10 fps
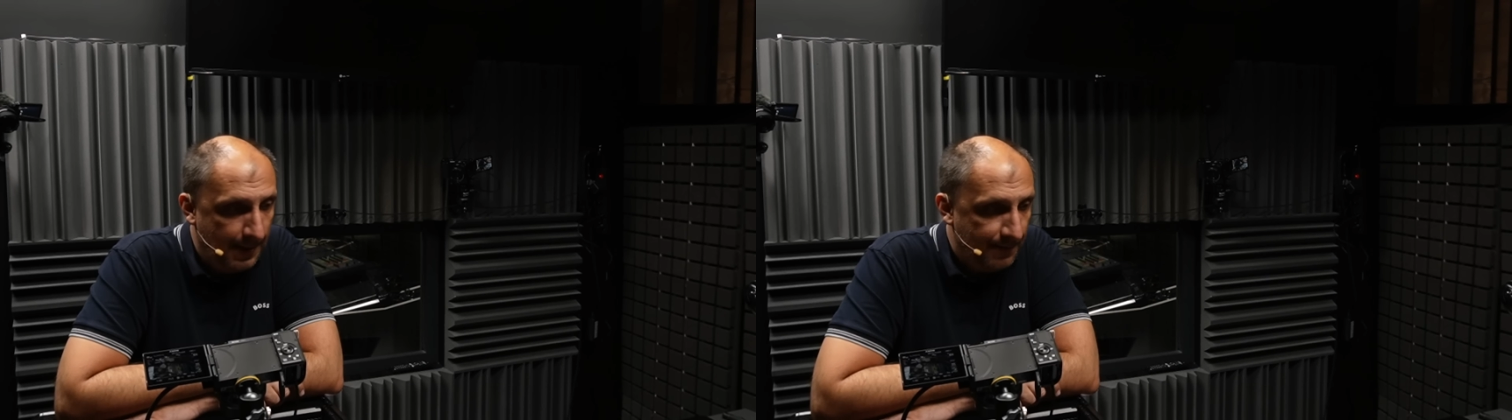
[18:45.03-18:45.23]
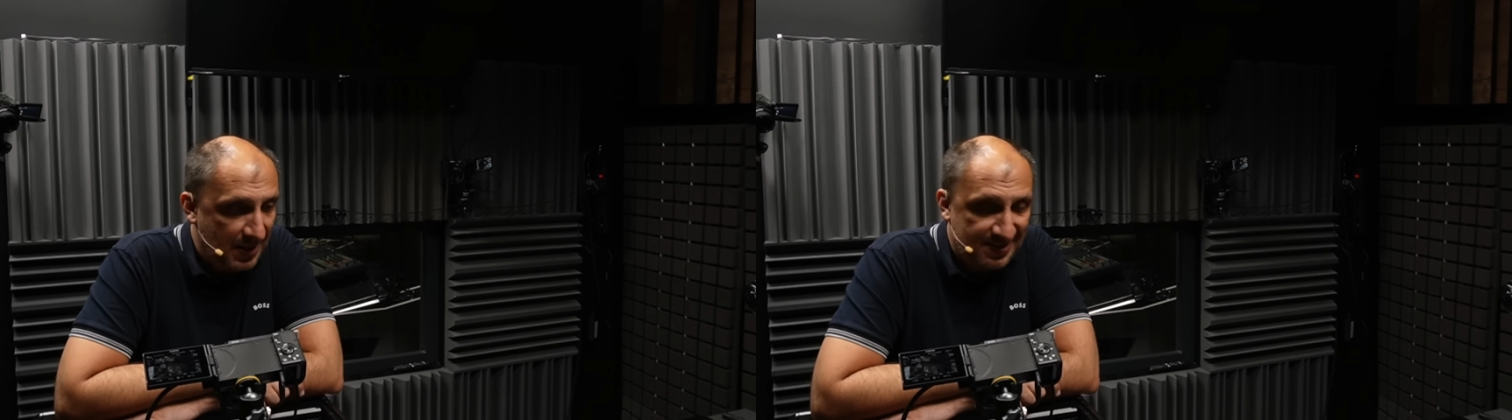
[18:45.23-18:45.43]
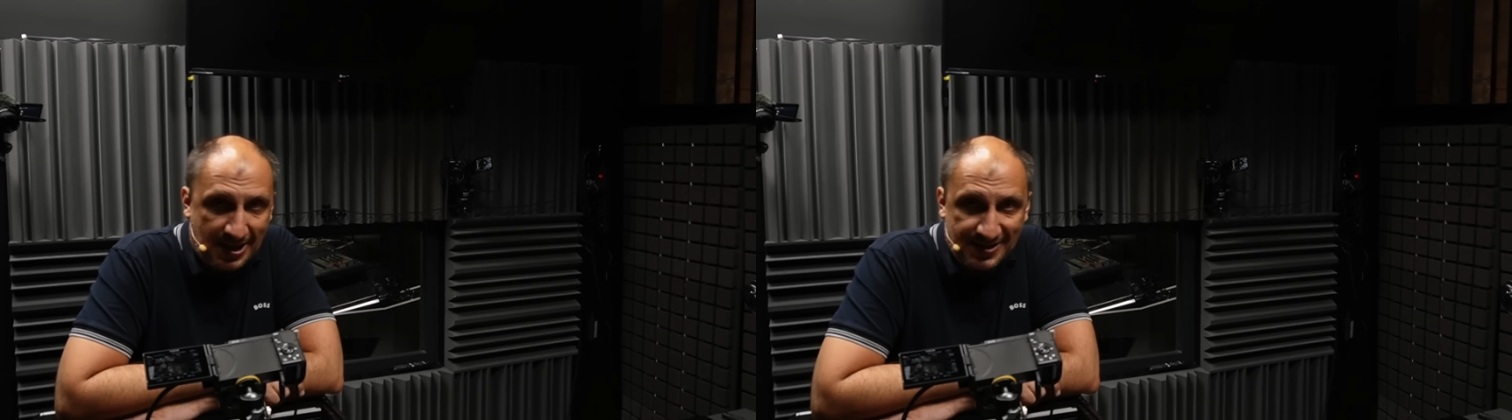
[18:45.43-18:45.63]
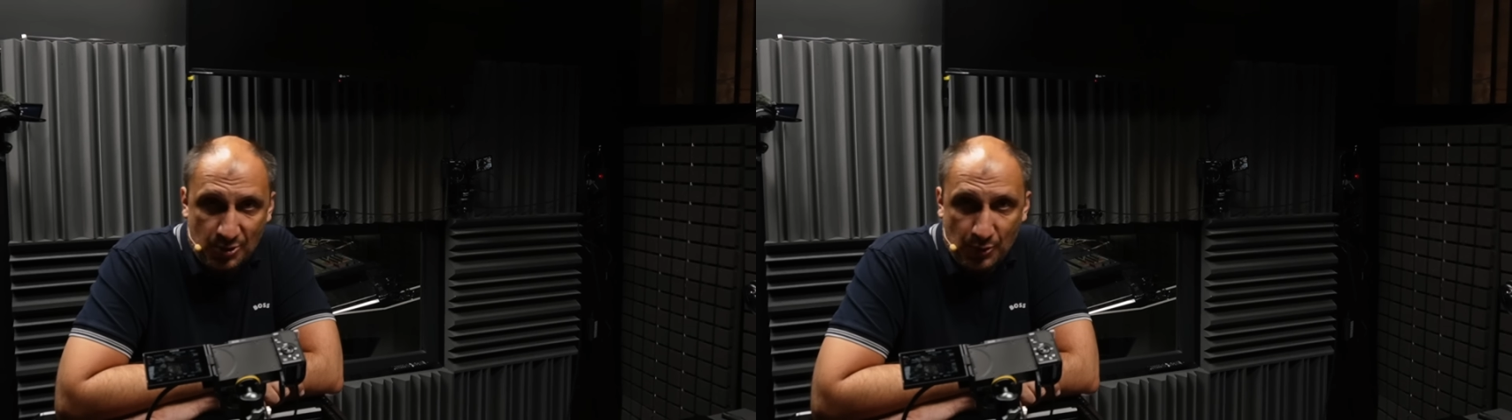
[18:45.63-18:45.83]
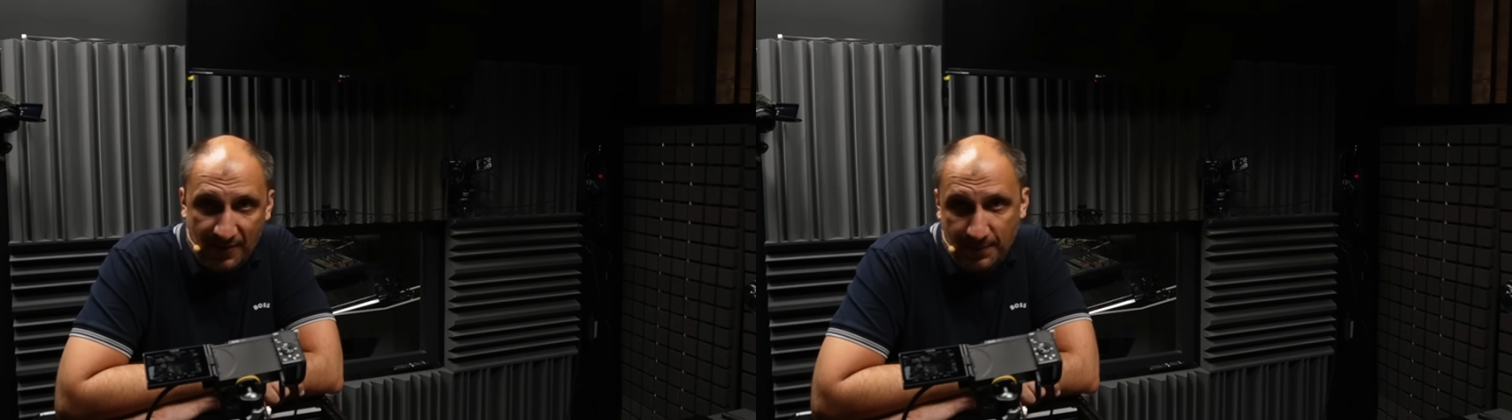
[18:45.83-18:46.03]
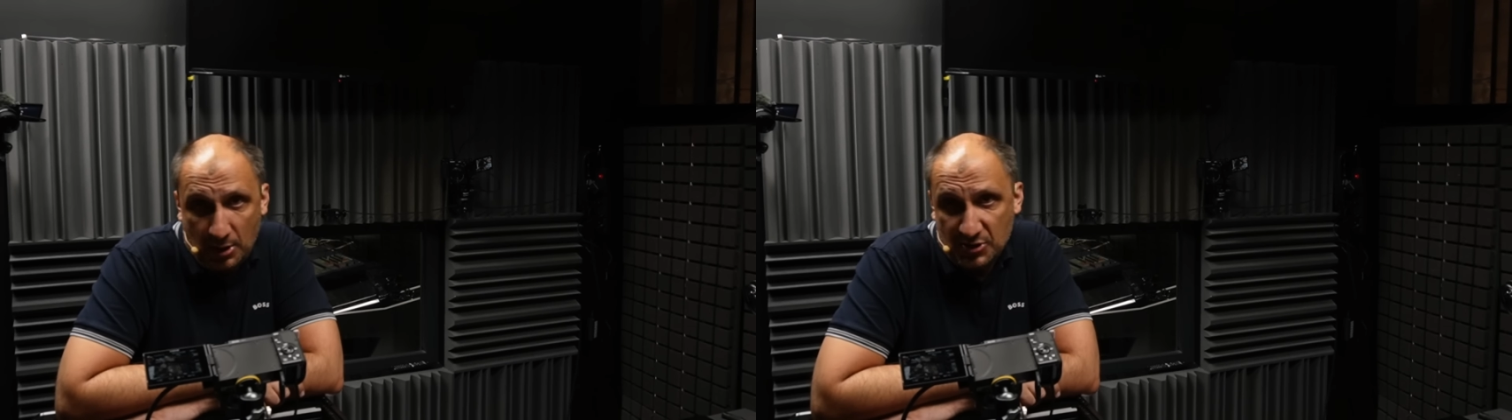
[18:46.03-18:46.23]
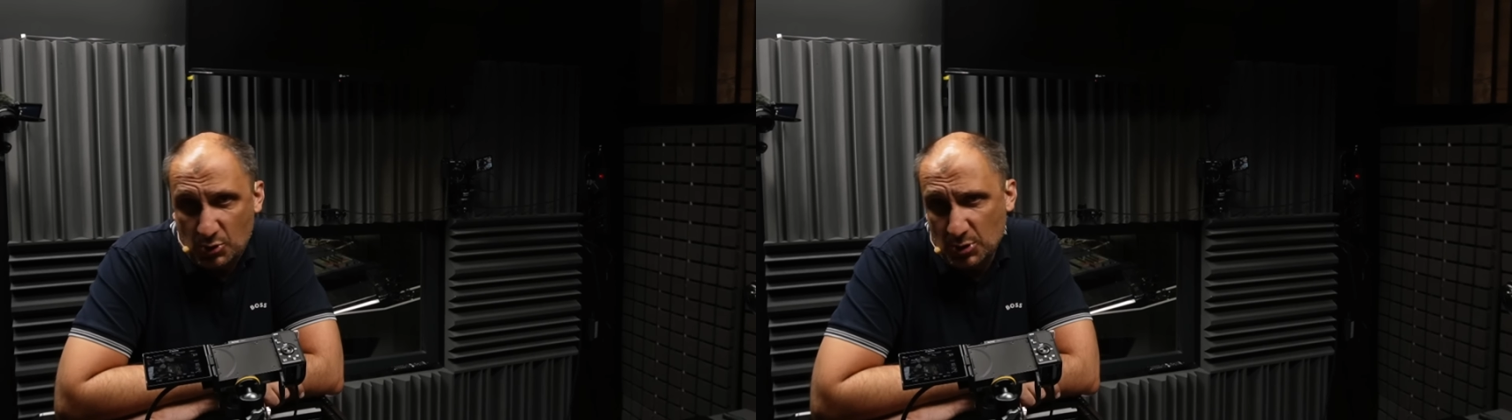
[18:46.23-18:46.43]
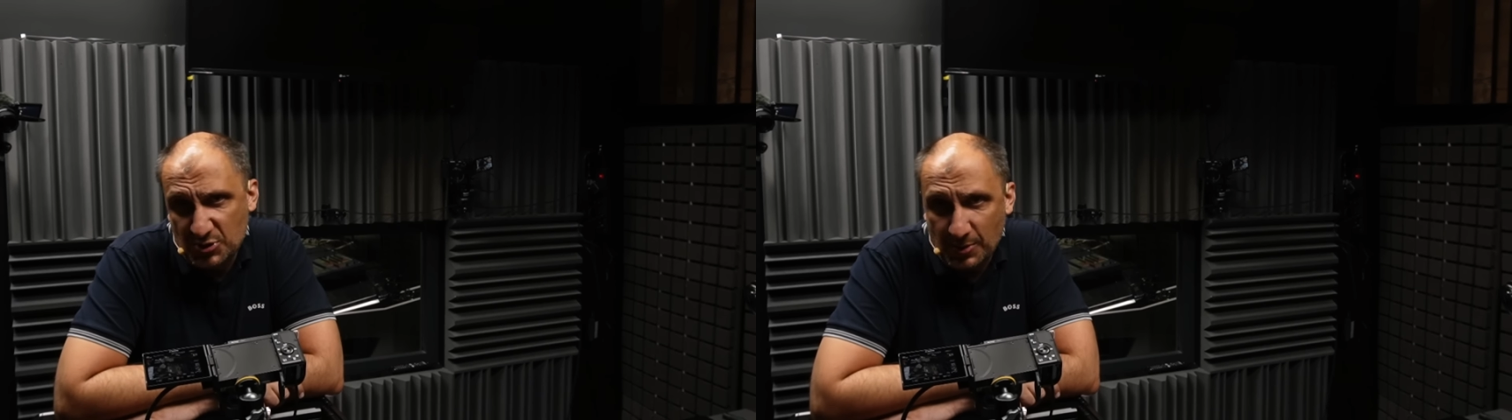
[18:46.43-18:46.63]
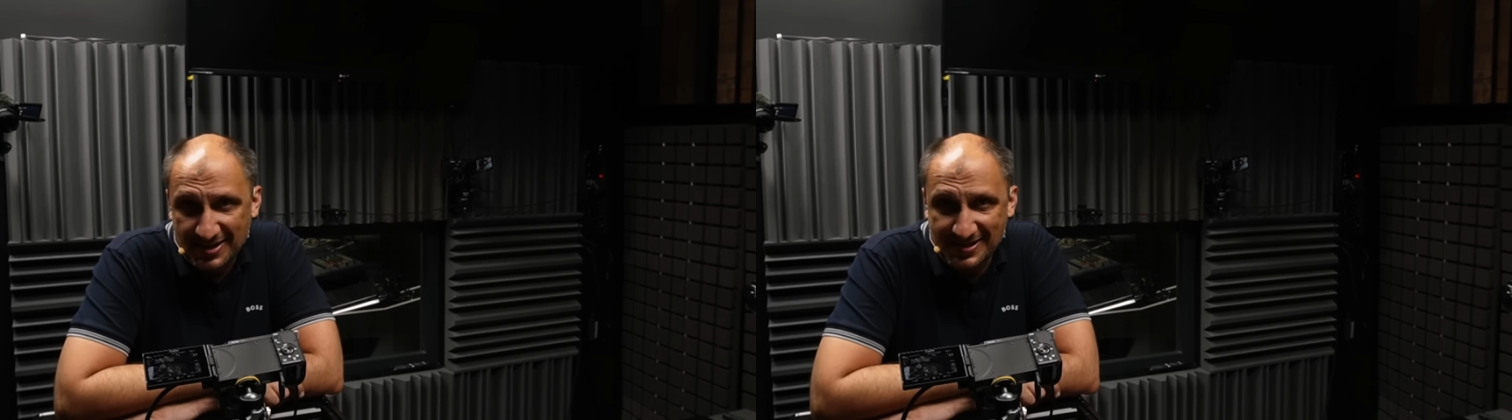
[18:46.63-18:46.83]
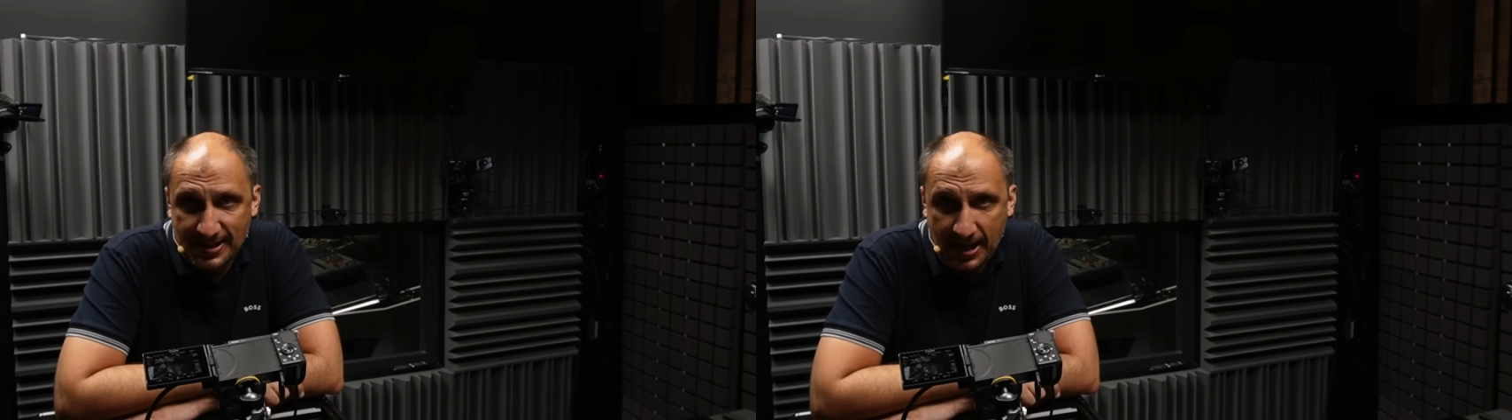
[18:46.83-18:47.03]
SCSI drive, because Kurzweils
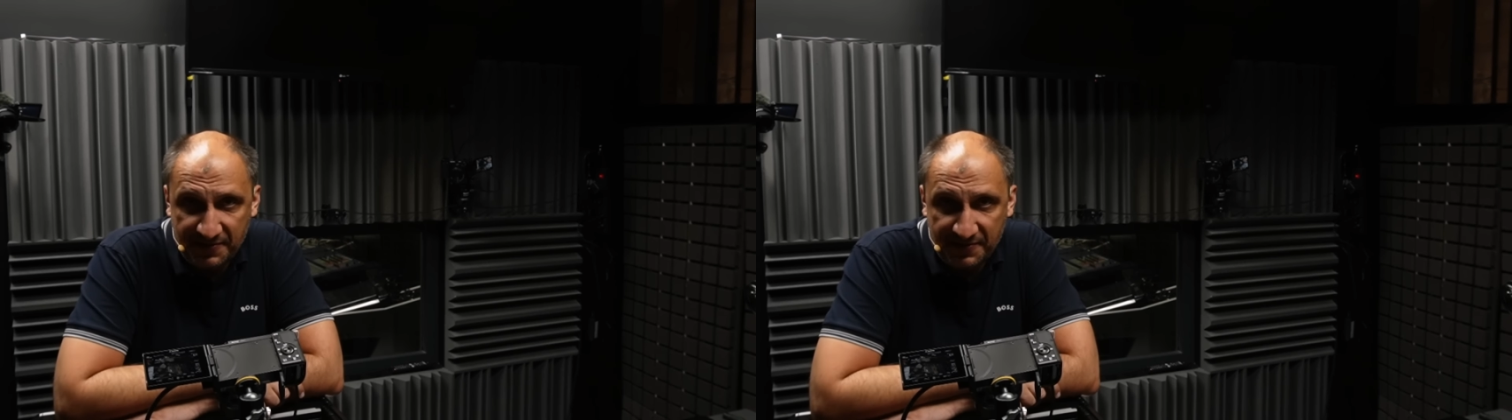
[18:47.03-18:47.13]
did have